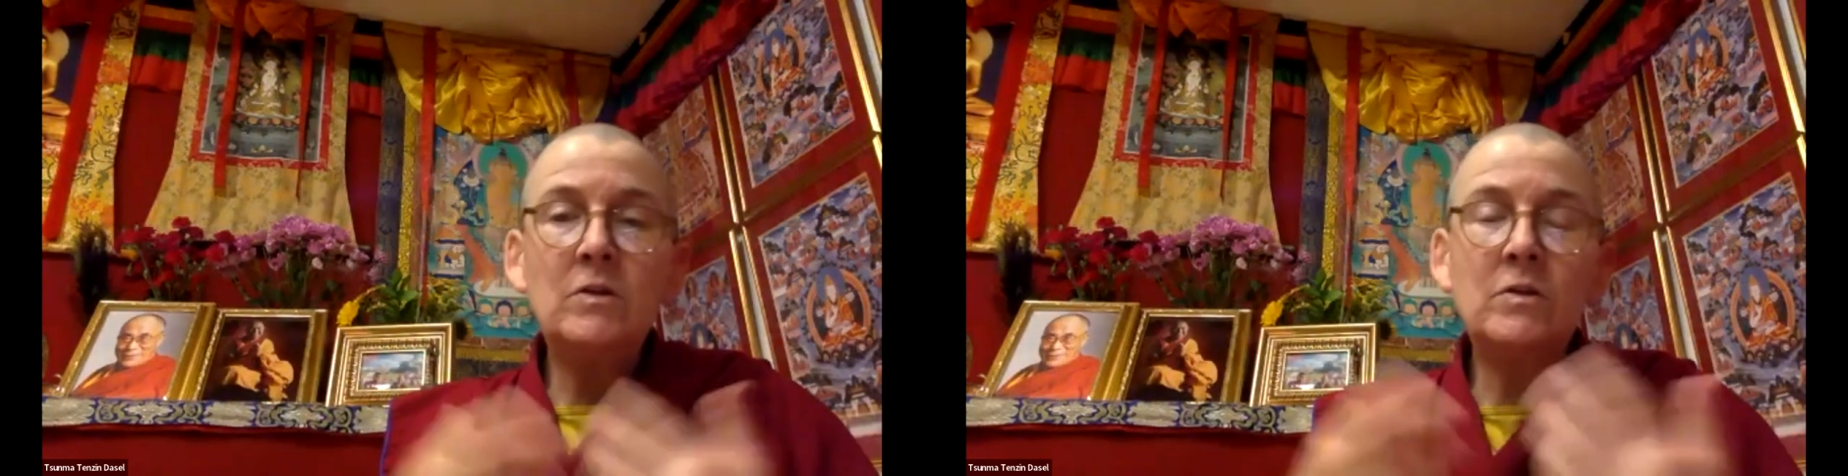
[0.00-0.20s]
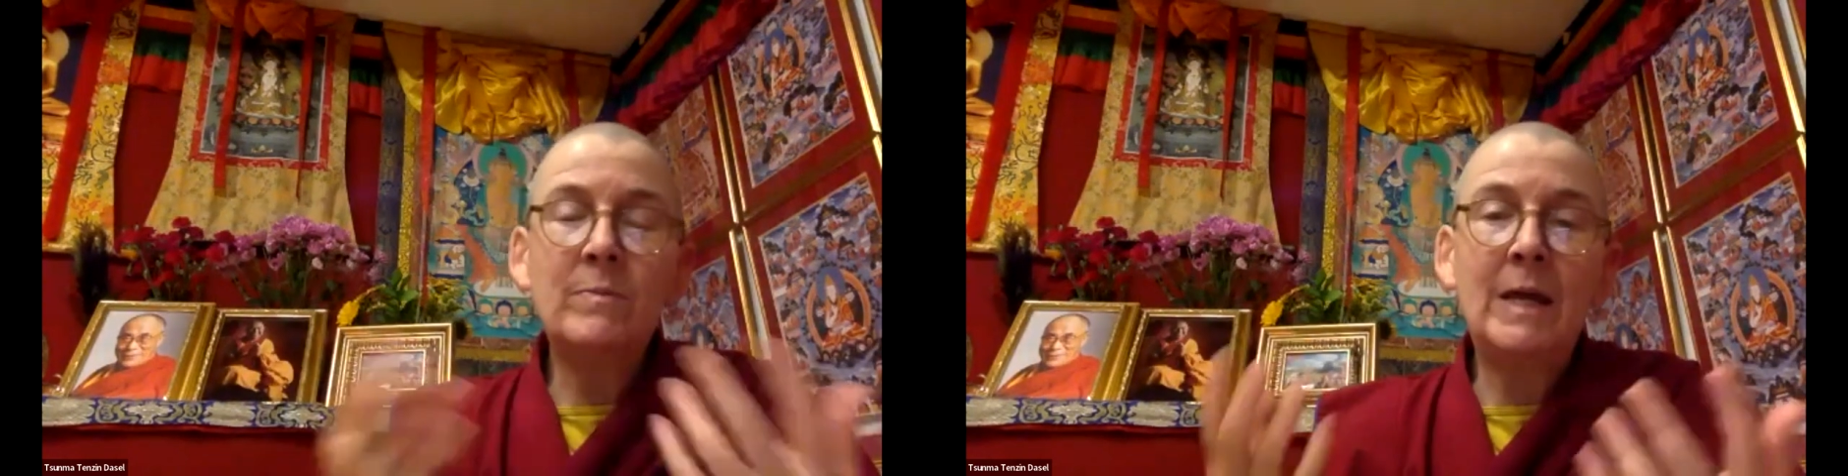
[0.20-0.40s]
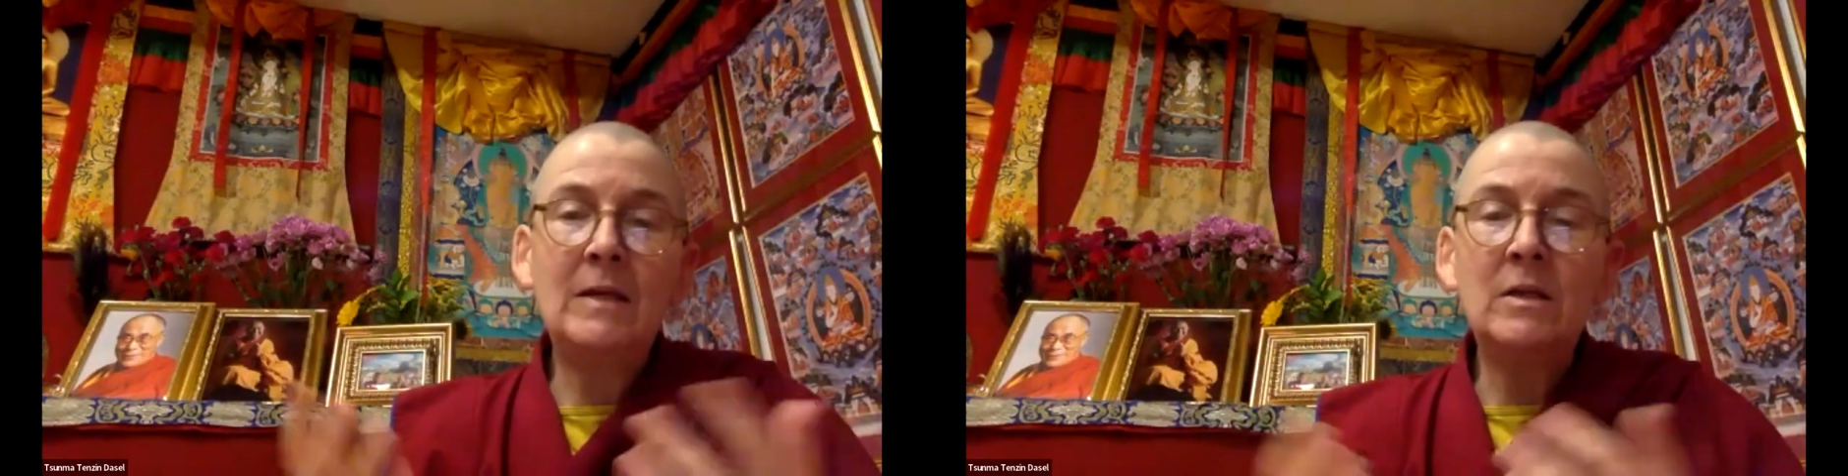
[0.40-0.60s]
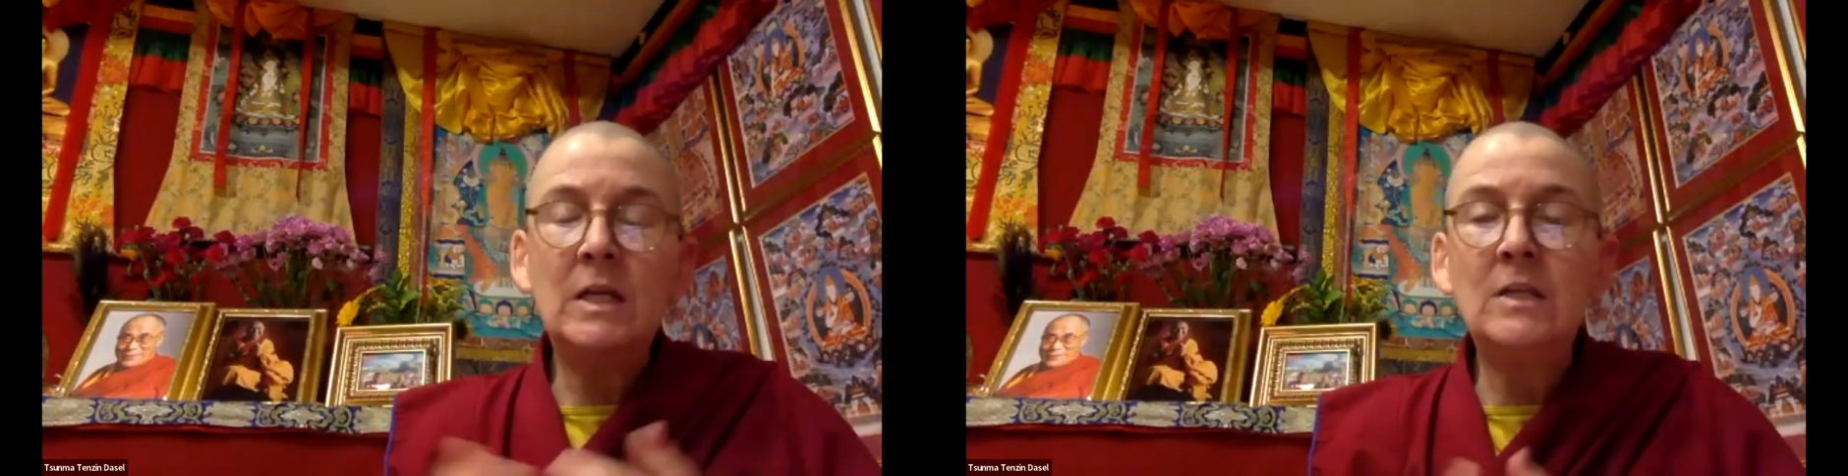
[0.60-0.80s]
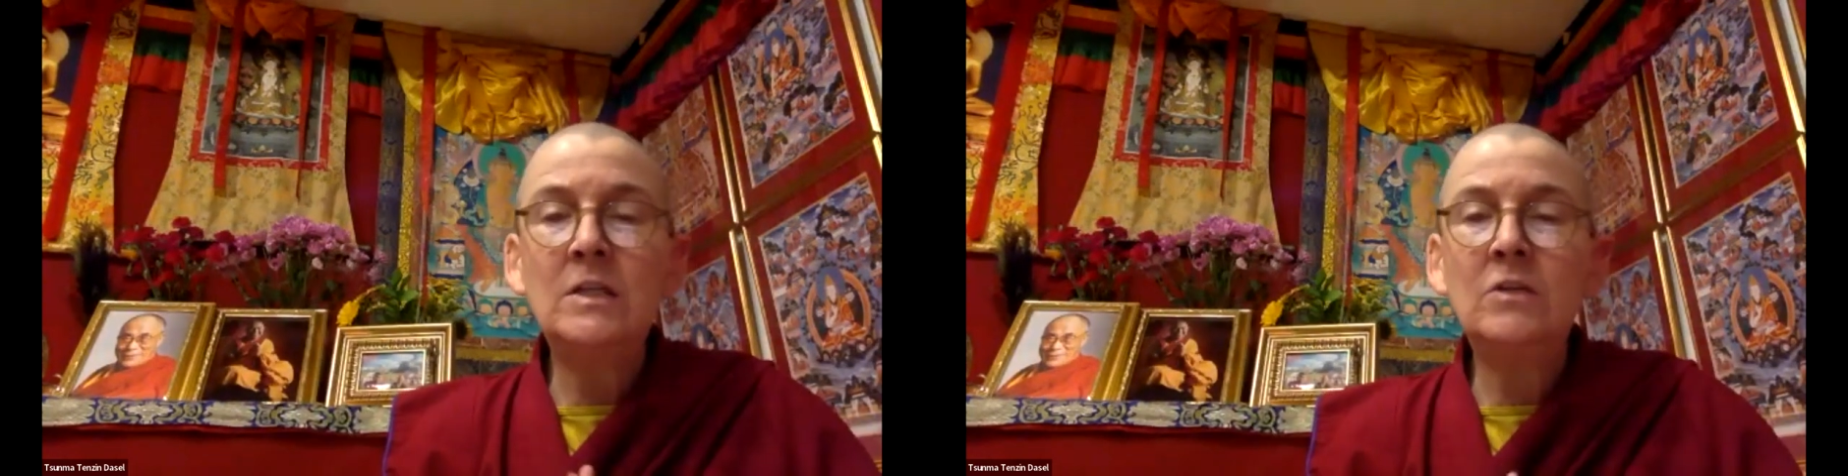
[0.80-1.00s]
Tibetan
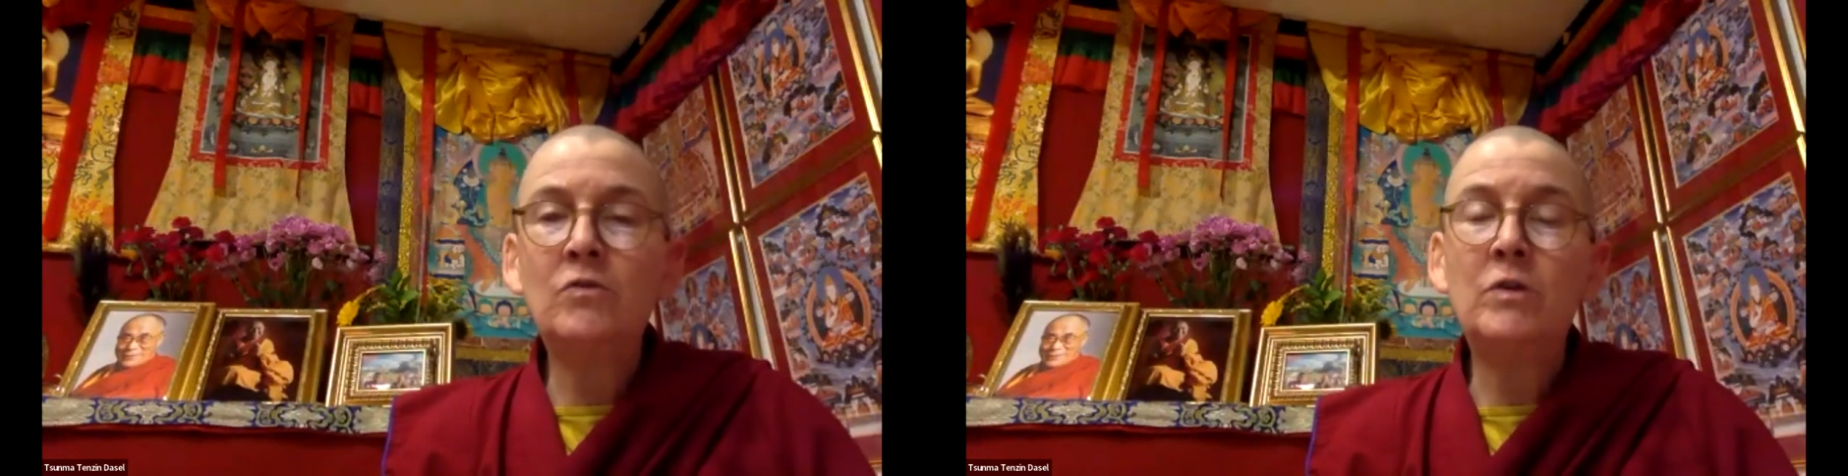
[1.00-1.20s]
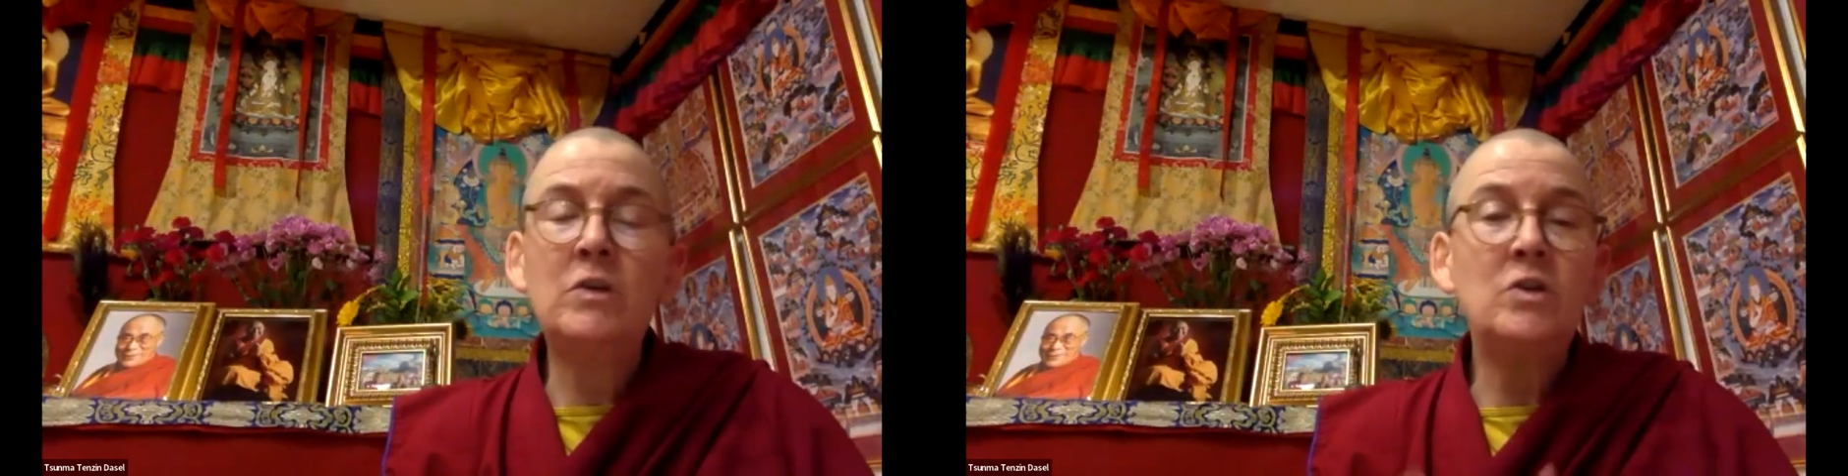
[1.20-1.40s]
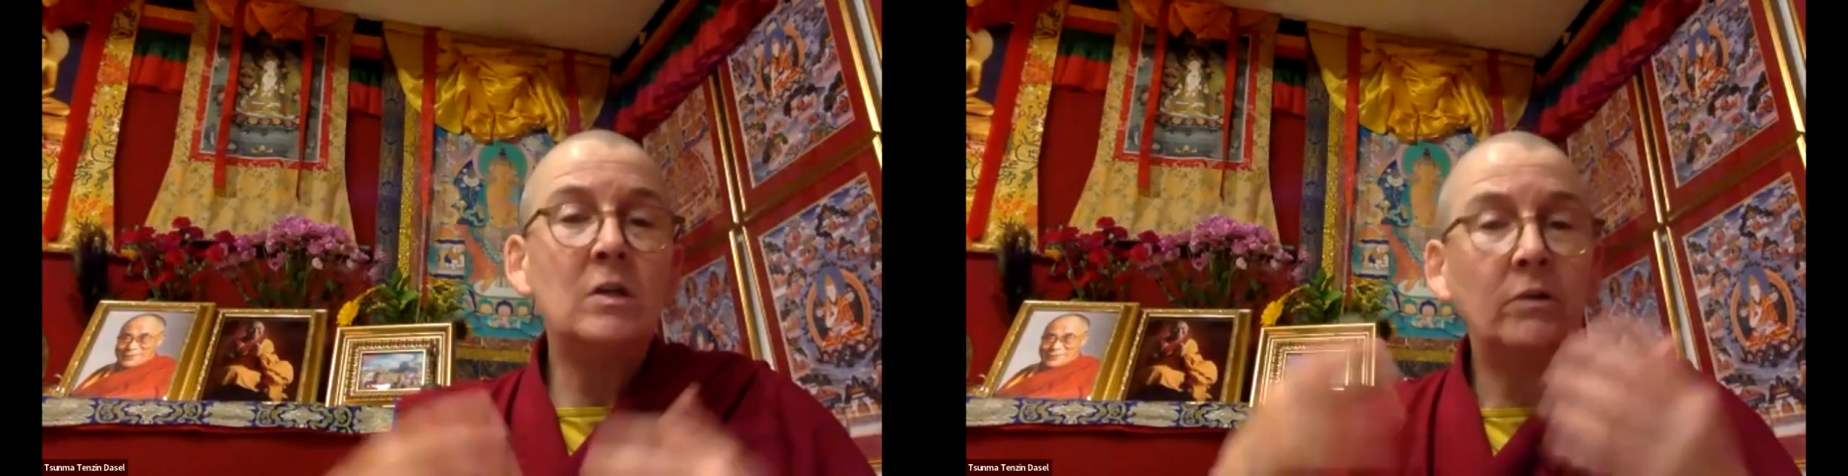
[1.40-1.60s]
Indian tradition,